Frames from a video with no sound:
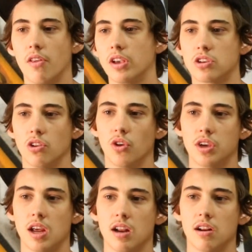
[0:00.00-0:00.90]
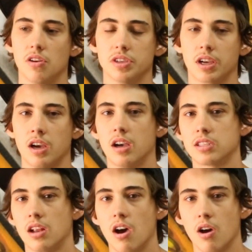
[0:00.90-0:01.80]
I like started looking at it, and I was like, oh, it's
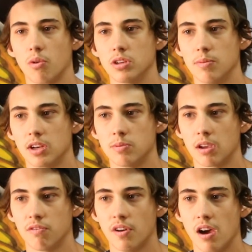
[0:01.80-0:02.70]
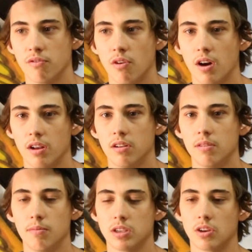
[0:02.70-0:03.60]
kind of awkward to make it 5 wide,
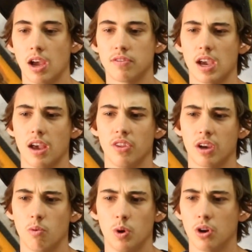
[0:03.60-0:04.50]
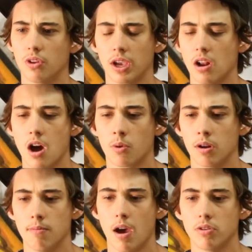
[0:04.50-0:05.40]
because I'd have to add like a weird, like an awkward
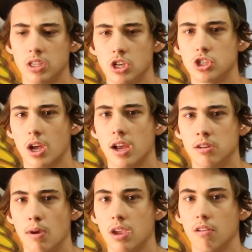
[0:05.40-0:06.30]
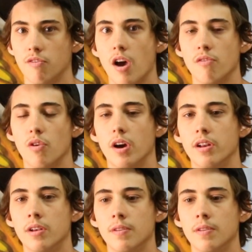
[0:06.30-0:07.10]
amount to each side to make it 5 wide.